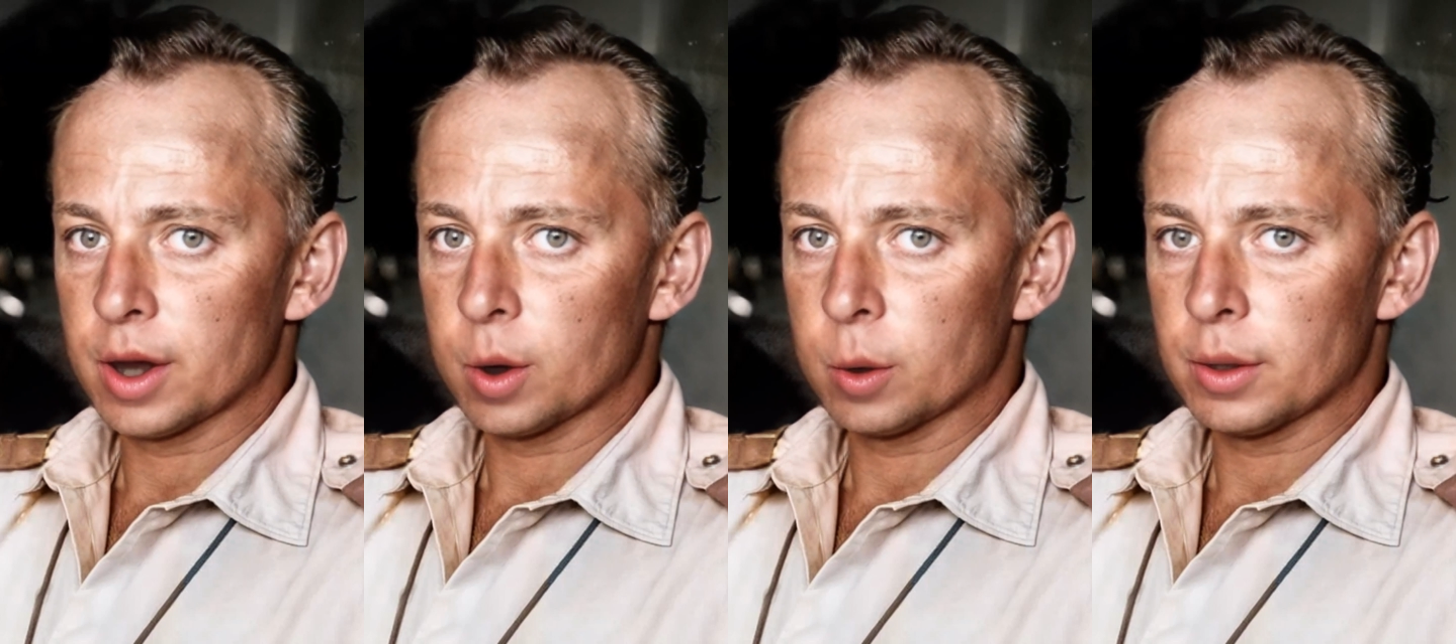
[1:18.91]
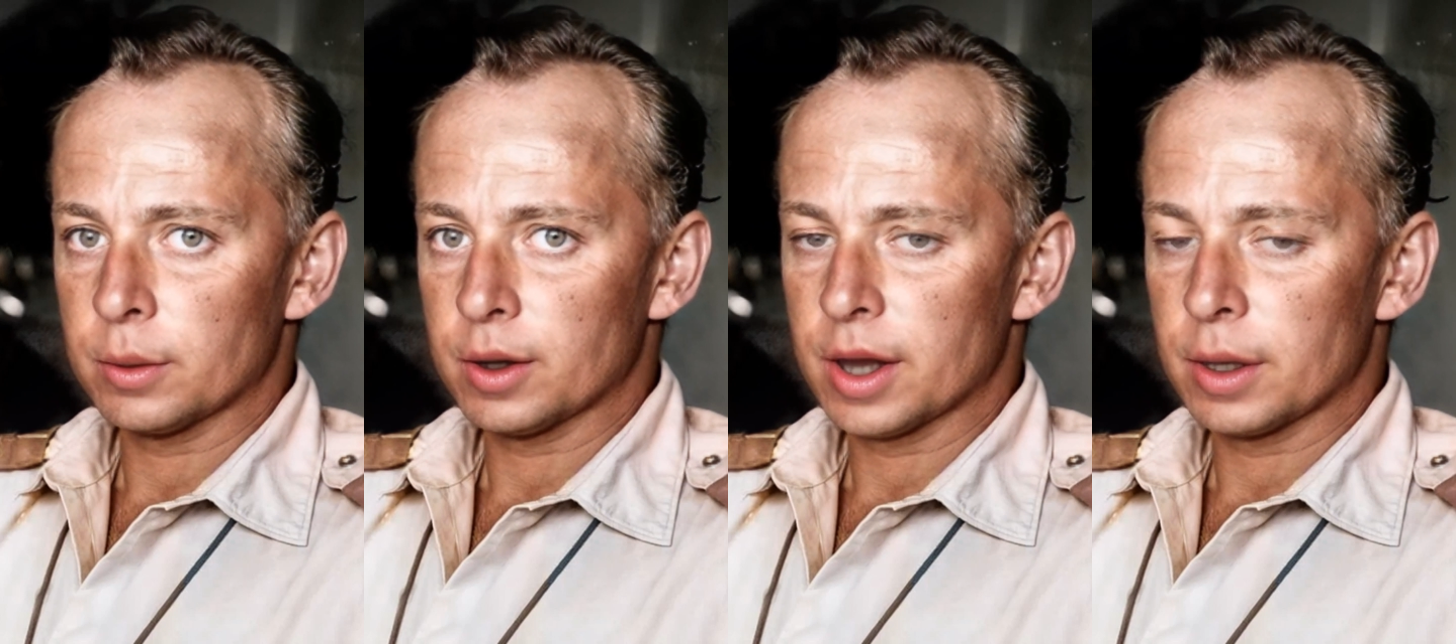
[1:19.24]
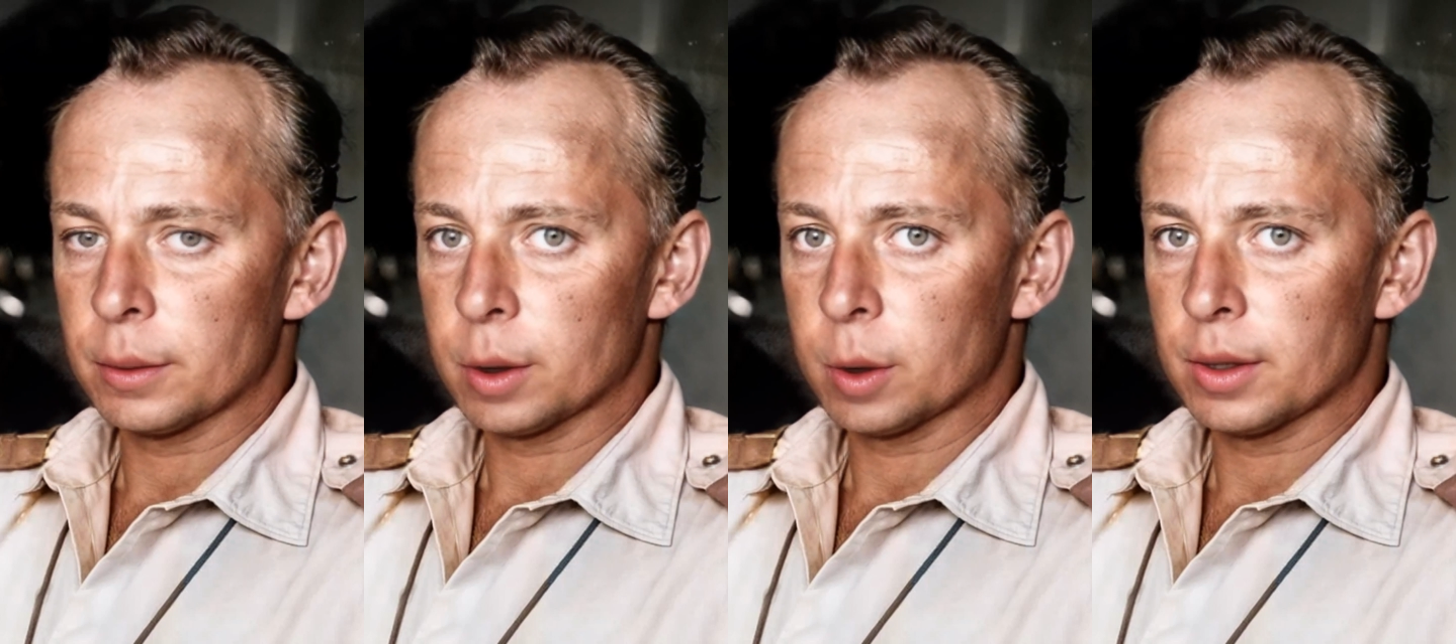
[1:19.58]
who was
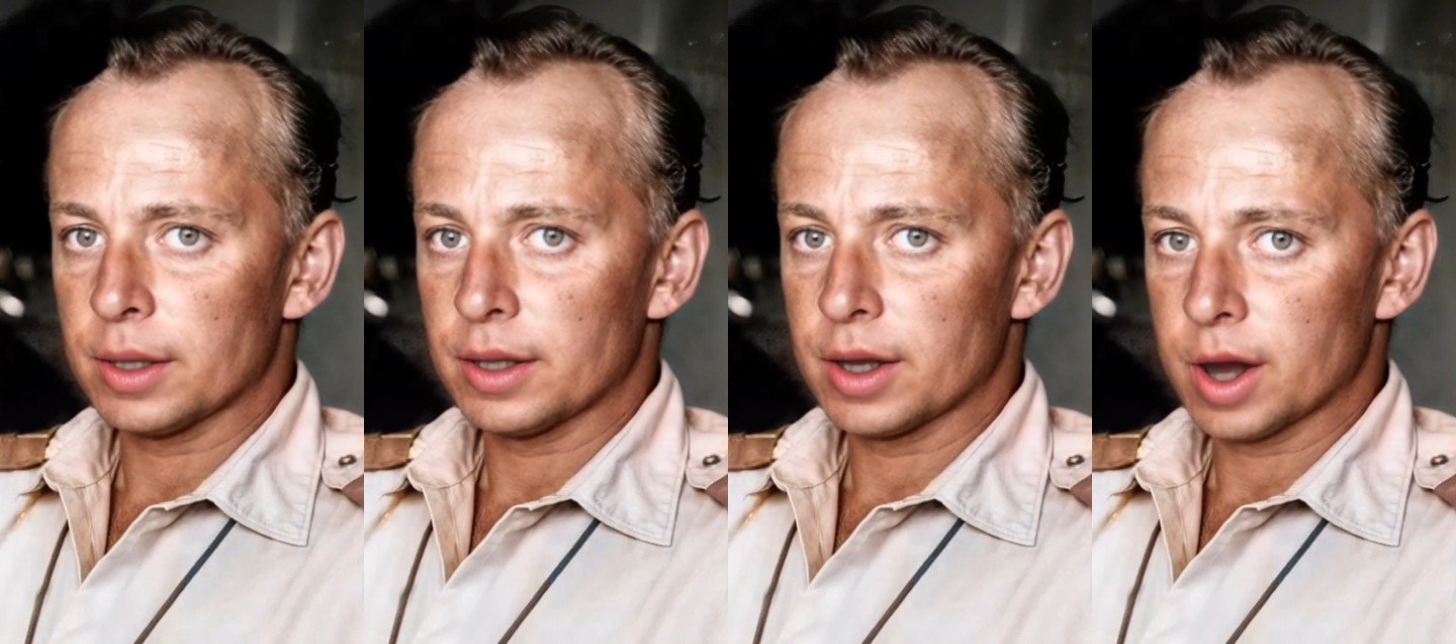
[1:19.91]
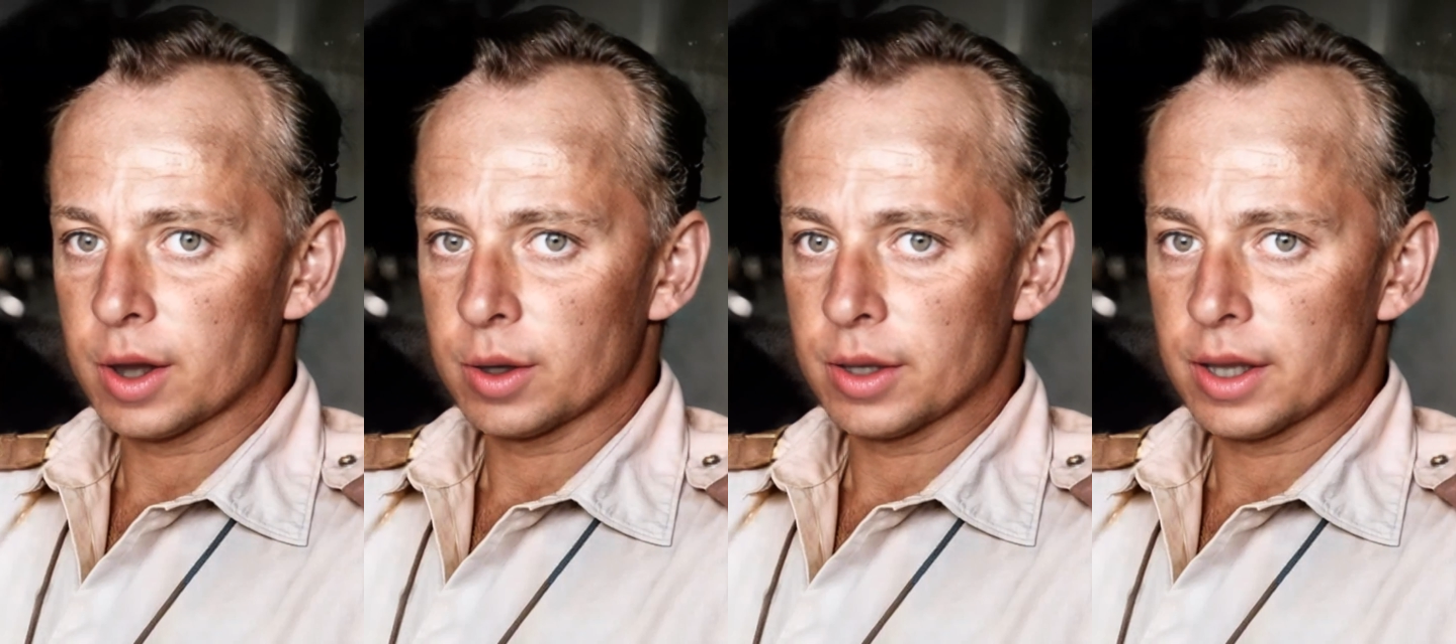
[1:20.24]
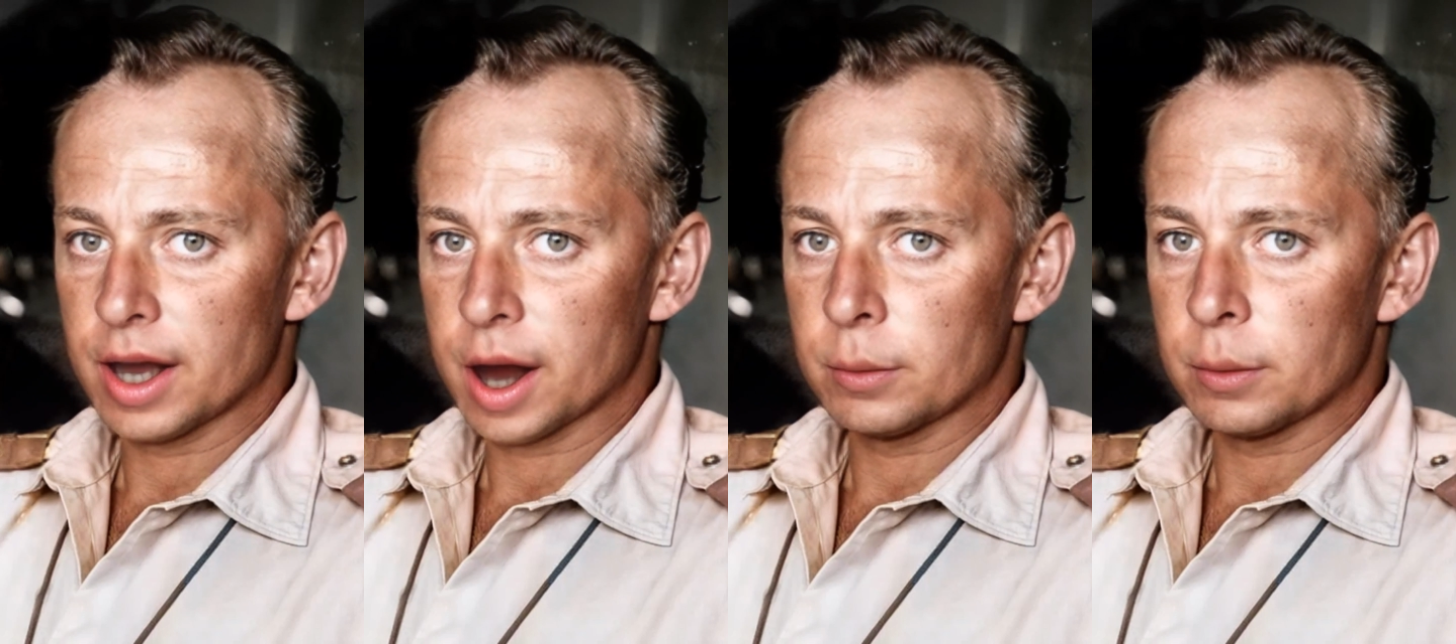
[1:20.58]
funded by Western countries
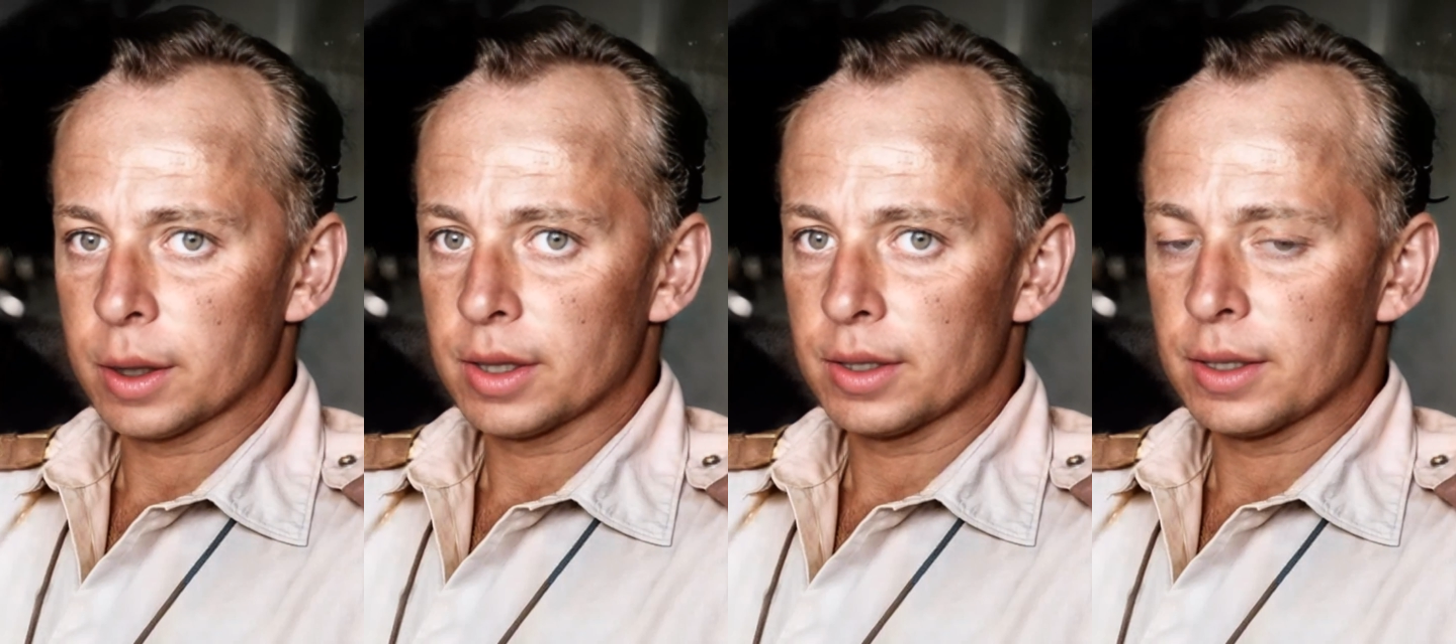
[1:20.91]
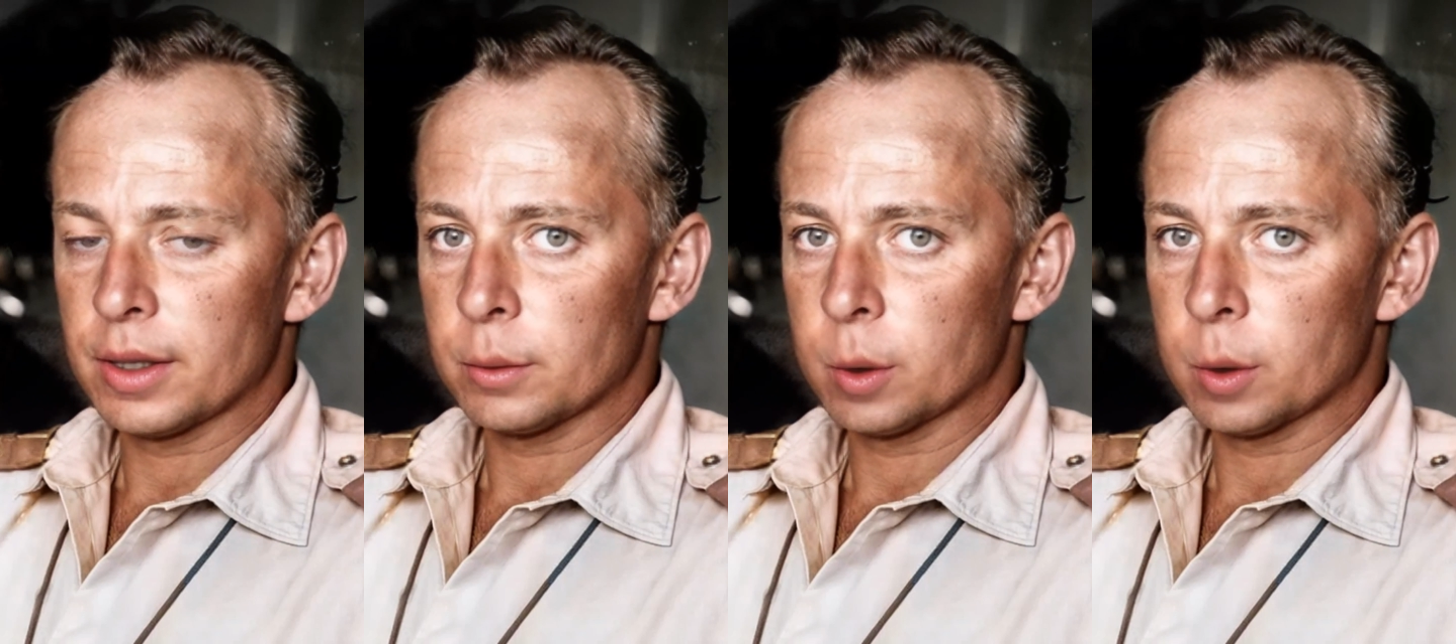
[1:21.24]
and companies.